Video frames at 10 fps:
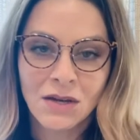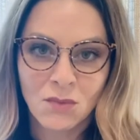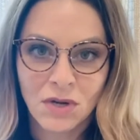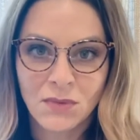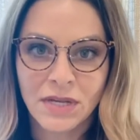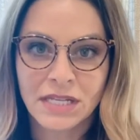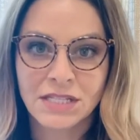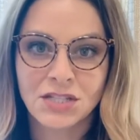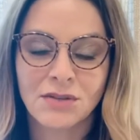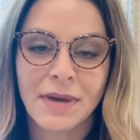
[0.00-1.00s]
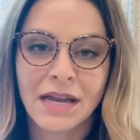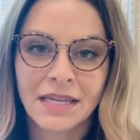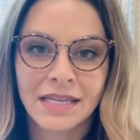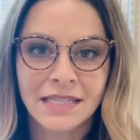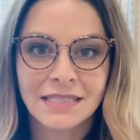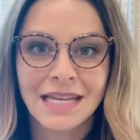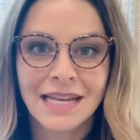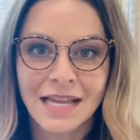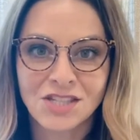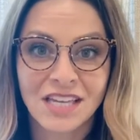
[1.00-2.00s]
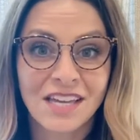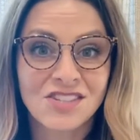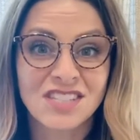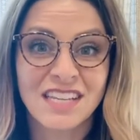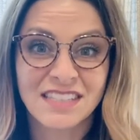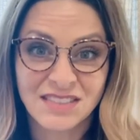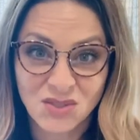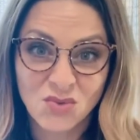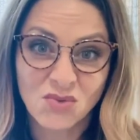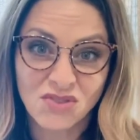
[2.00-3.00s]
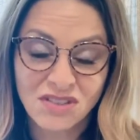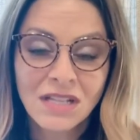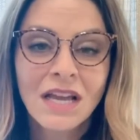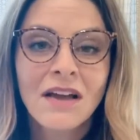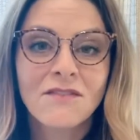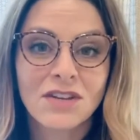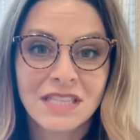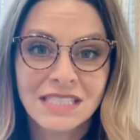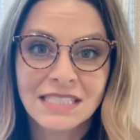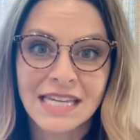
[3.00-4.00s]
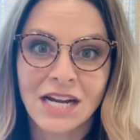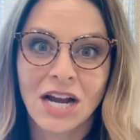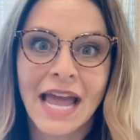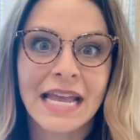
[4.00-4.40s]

what are we going to do about kids and education and school for this year?